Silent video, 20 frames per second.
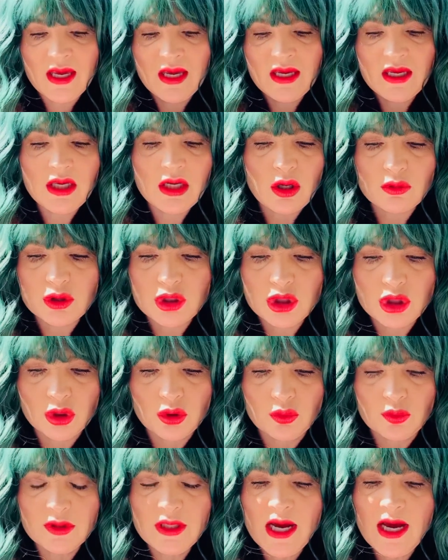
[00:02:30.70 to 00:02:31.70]
you know,
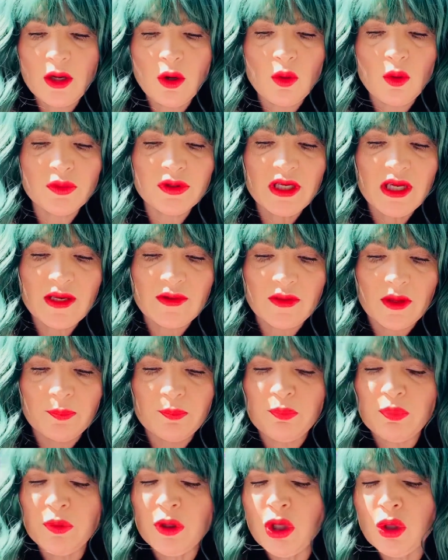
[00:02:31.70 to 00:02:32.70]
do. Not only in the
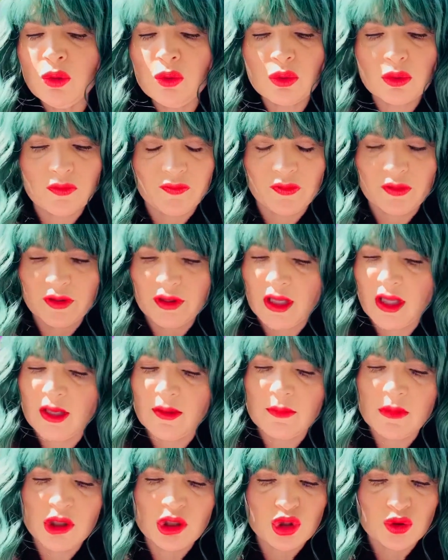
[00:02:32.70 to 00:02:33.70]
beautiful
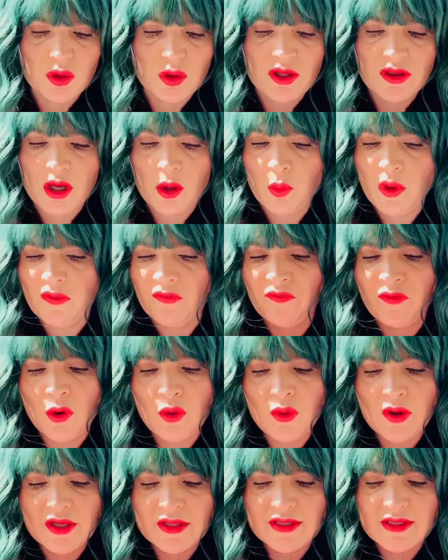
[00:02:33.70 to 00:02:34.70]
imagery that we
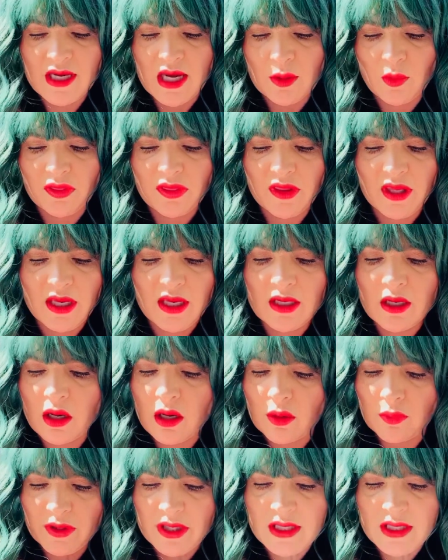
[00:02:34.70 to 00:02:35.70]
focus on within
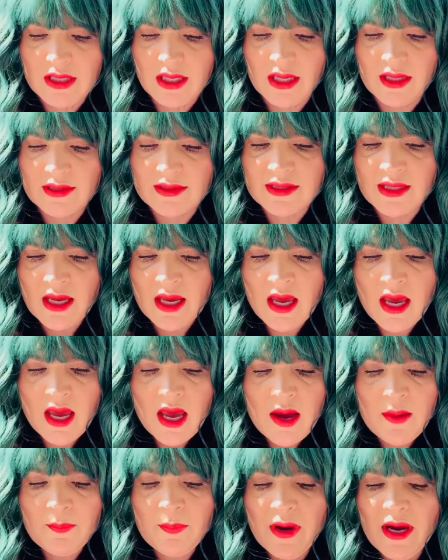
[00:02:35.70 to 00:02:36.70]
our readings,
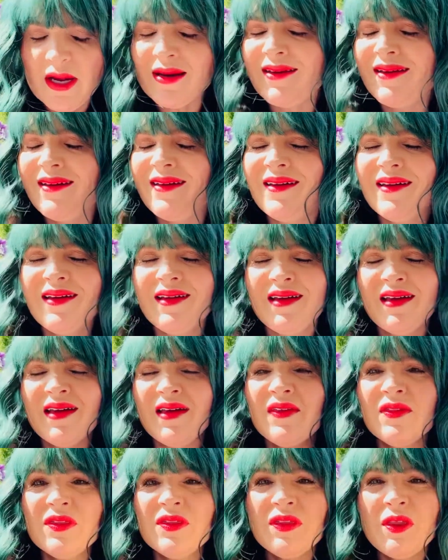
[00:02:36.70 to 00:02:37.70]
but
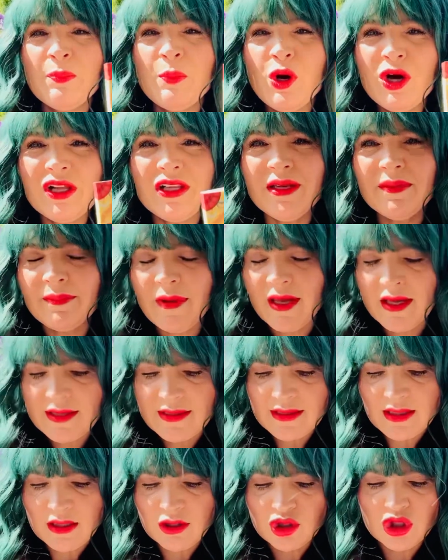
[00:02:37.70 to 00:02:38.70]
the booklet
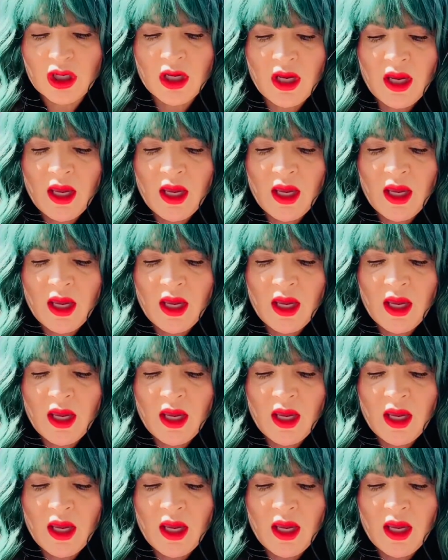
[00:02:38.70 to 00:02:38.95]
message